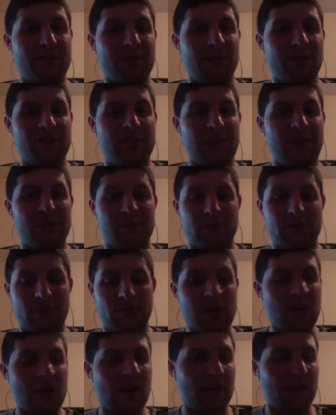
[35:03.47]
of time. So
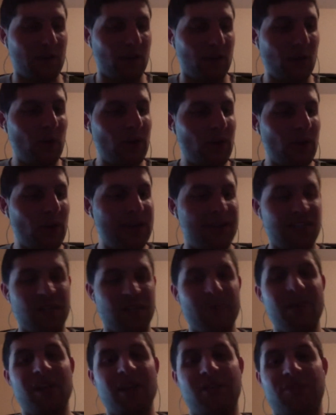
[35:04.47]
the whole idea
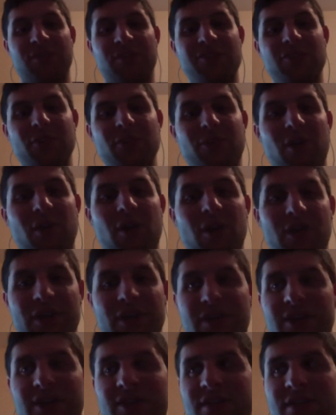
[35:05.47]
behind a physio ball
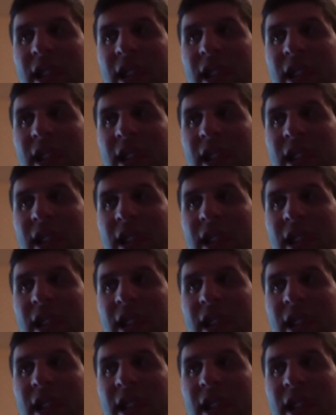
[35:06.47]
is,